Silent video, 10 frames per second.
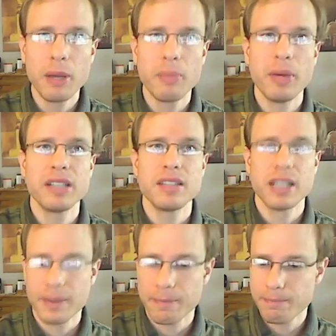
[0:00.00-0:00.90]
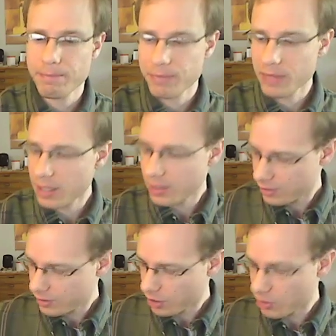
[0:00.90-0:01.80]
But
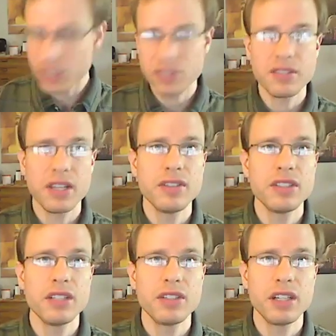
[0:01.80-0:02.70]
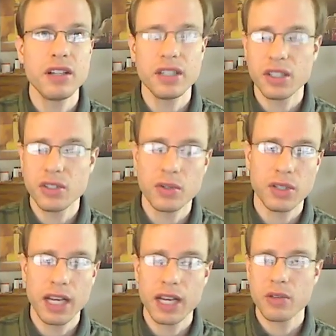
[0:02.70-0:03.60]
you know, I just have it down here and can do a
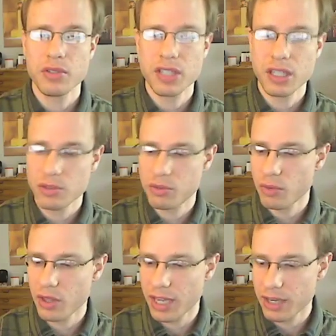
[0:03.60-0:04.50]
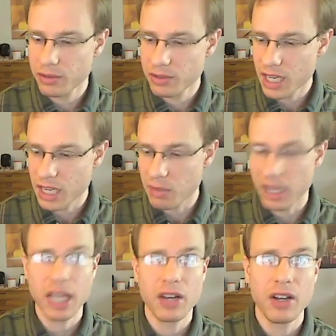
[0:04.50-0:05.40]
lot of those things without taking my
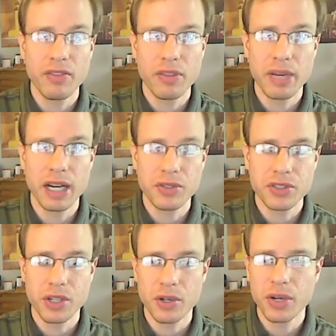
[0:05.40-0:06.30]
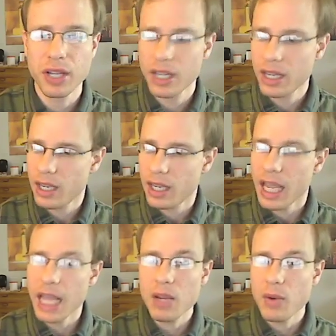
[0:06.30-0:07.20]
hand off the mouse. So
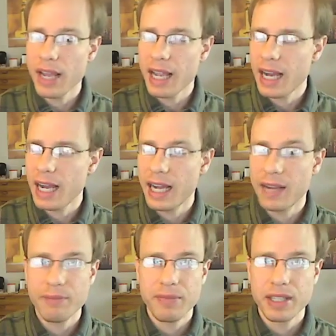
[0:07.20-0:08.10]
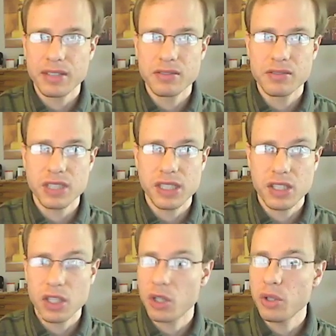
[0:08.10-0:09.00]
anyway, in
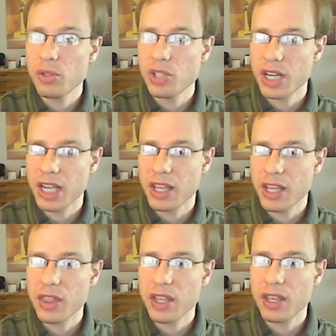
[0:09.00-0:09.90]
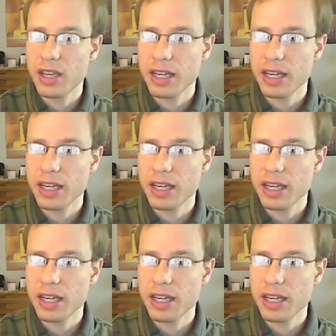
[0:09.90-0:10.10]
conclusion, I think